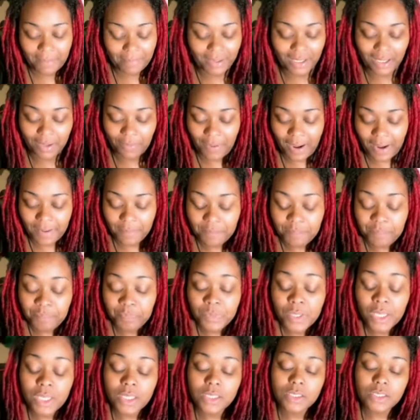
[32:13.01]
But anyway,
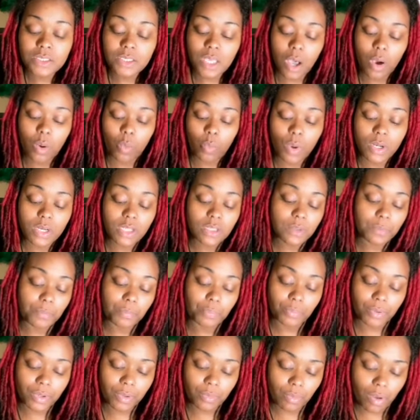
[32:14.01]
so one of the
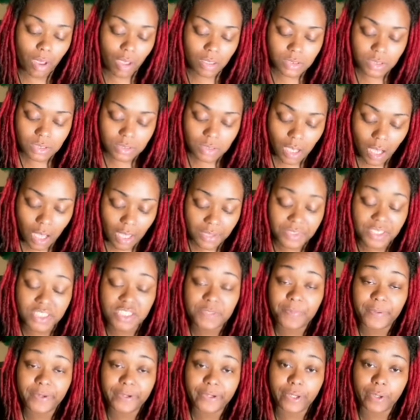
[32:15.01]
pre-rolls is called the
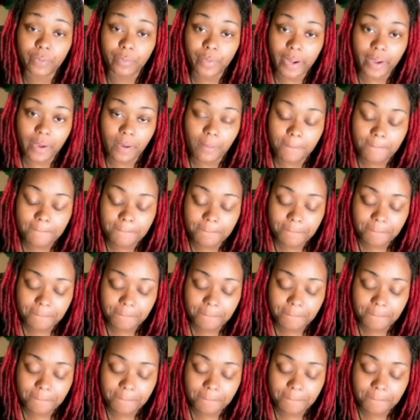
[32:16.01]
Spirit Realm.